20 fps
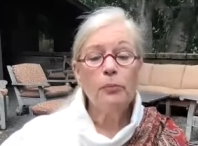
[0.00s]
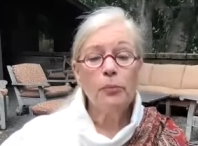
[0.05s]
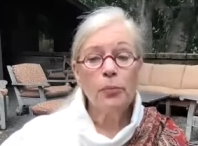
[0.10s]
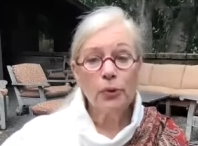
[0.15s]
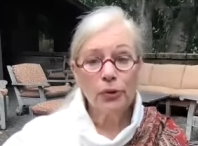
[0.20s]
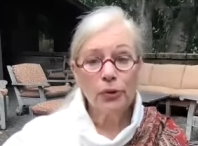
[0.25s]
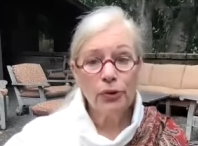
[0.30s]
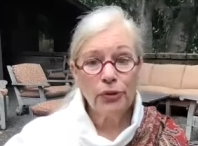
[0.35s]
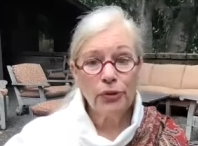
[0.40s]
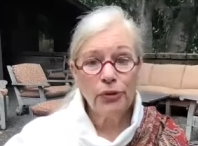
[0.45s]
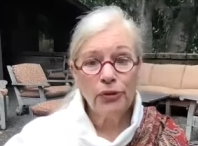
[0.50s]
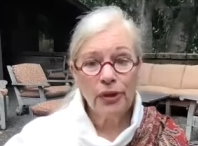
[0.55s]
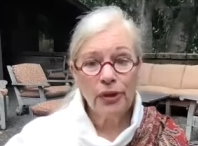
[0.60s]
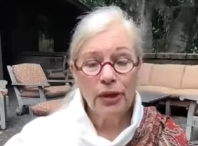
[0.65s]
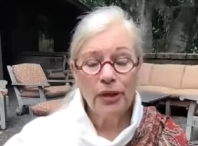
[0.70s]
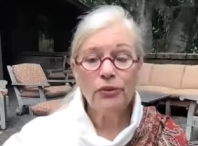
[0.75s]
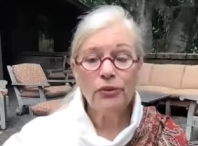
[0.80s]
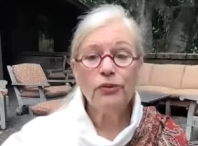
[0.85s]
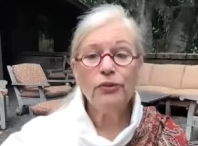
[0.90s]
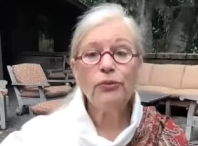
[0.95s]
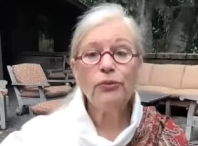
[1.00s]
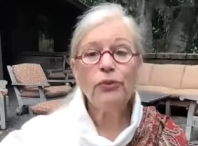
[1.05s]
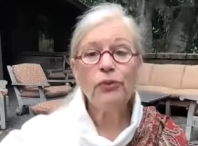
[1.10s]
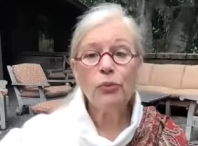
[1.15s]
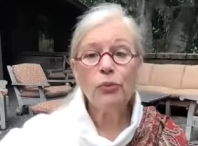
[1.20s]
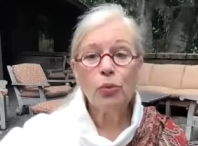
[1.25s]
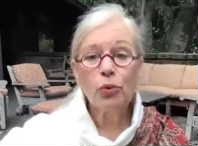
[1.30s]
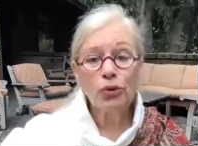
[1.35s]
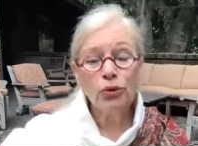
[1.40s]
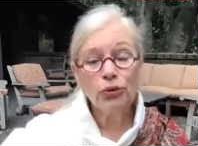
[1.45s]
birth into the
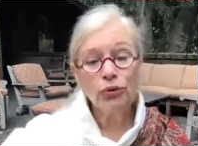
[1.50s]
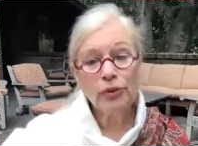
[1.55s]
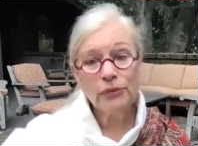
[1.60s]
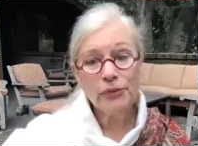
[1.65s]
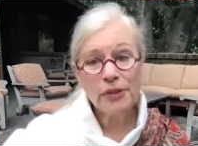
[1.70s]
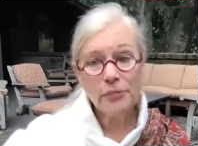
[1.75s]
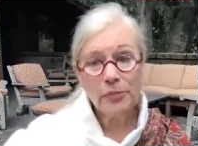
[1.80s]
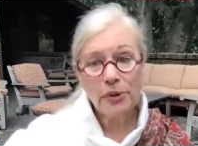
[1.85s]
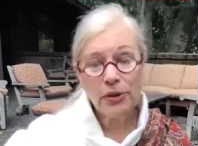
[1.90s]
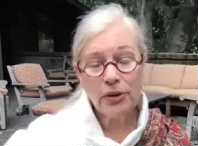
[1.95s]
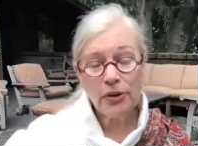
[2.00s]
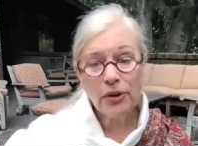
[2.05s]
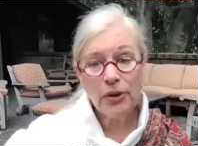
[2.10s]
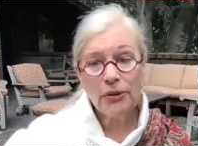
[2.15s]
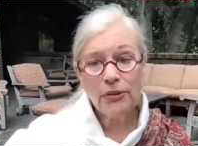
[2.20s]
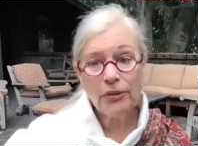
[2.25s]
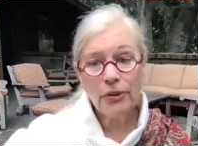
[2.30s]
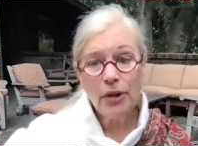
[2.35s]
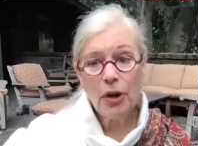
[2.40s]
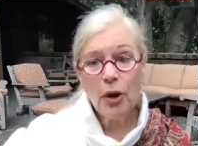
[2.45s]
world of spirit,